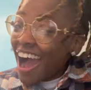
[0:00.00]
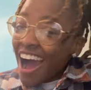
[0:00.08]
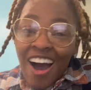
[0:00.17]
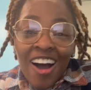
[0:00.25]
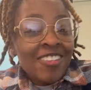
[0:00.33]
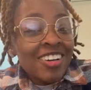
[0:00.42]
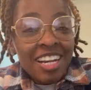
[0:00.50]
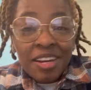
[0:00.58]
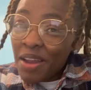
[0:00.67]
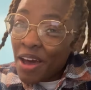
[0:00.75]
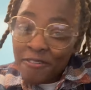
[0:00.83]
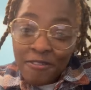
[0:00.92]
I already
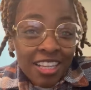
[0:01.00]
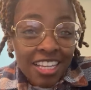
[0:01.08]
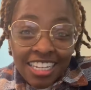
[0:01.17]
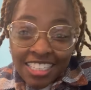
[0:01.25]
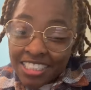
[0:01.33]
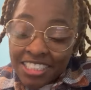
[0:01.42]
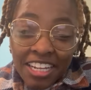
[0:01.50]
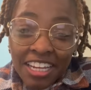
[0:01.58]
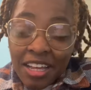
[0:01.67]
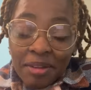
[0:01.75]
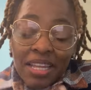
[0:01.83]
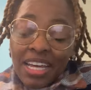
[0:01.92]
am not feeling this today.
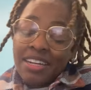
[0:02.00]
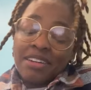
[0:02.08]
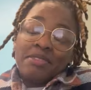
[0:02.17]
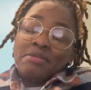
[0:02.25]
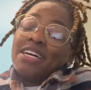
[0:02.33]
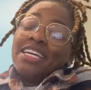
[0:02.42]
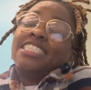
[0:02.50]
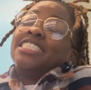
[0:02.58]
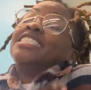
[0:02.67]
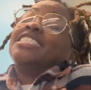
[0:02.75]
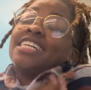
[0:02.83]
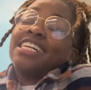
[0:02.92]
I'm not, I don't know, my
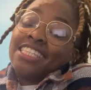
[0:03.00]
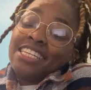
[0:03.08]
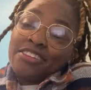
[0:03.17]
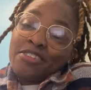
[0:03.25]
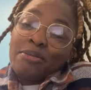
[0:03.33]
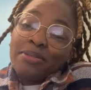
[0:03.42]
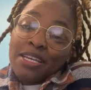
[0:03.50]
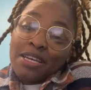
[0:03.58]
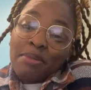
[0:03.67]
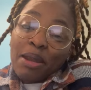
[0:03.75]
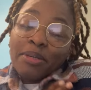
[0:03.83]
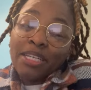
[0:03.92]
energy is not there, you know what I'm
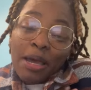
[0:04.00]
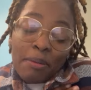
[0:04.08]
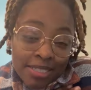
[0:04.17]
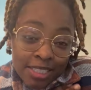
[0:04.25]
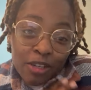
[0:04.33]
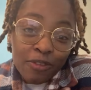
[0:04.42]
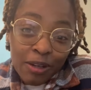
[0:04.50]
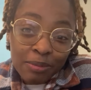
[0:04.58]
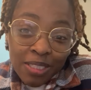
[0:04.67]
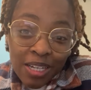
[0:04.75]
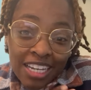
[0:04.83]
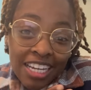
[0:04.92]
saying? But I'm gonna hype myself up
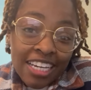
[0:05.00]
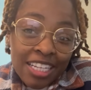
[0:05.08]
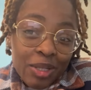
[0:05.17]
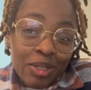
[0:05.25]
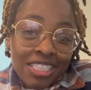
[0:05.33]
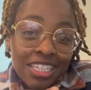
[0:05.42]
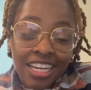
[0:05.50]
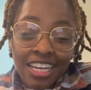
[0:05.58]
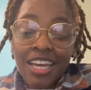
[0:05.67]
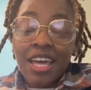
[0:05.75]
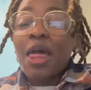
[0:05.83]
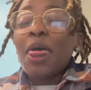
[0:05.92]
so I can get through today.